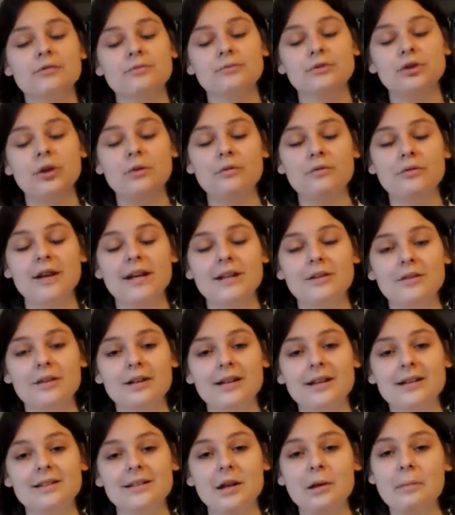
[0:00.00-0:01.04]
don't forget to
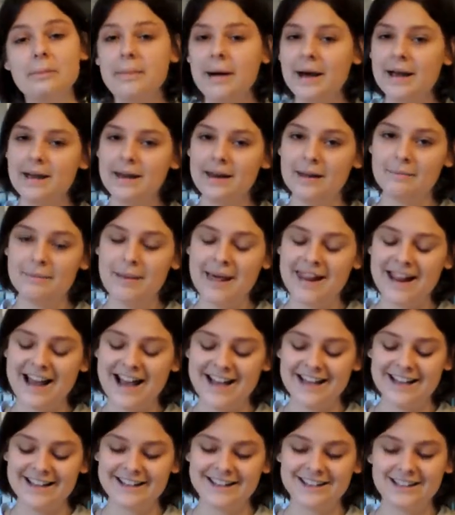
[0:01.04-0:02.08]
click the little bell
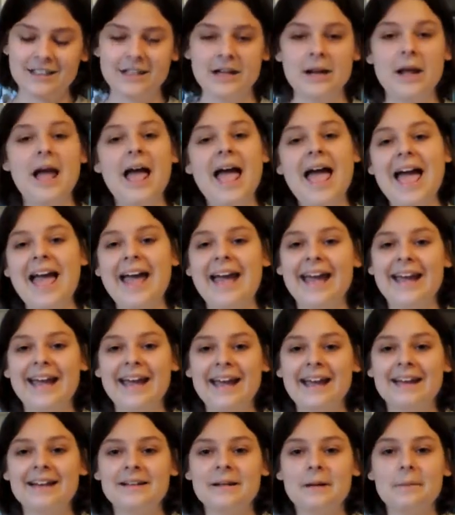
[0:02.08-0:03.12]
icon.
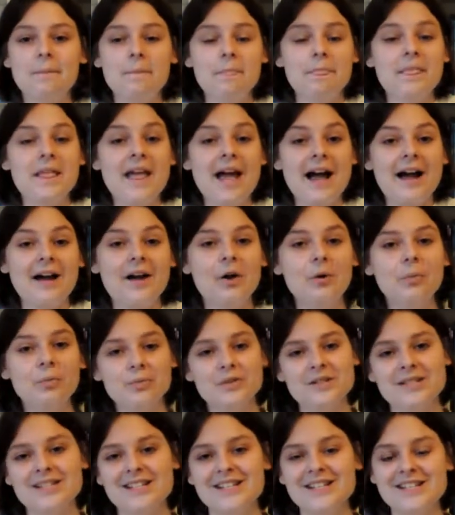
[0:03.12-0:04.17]
And yeah, I hope we
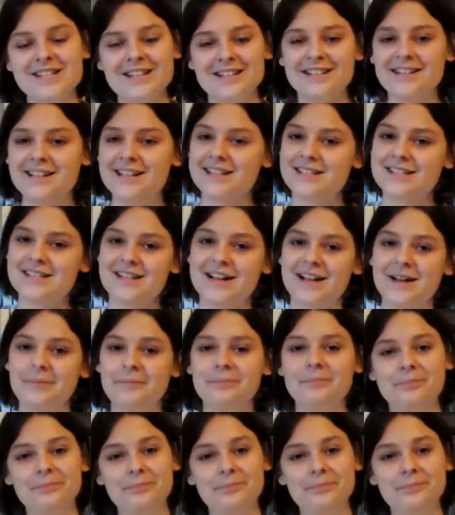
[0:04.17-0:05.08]
see each other next time.